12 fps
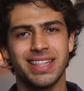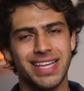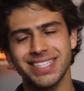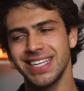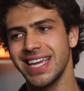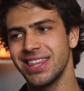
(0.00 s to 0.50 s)

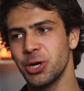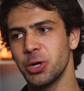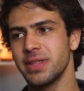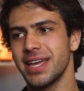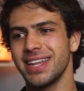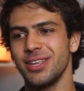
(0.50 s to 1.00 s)
They say
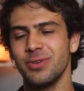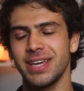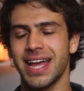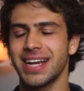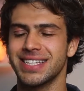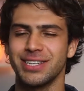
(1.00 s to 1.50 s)
though that you can
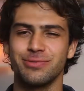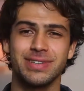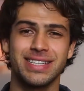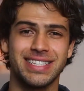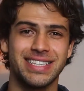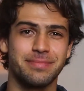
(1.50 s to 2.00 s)
actually
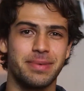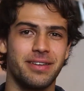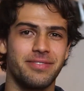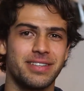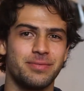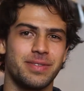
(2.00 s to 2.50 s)
reach these
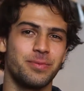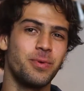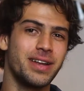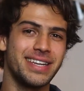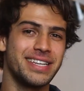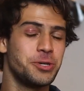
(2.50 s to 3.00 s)
benefits with
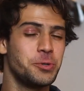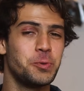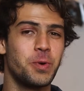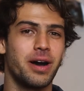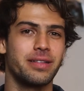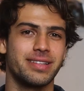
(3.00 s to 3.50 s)
1 to 2
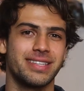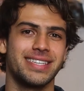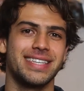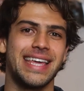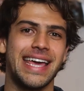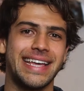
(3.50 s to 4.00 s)
walnuts a
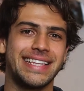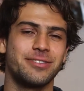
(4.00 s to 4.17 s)
day,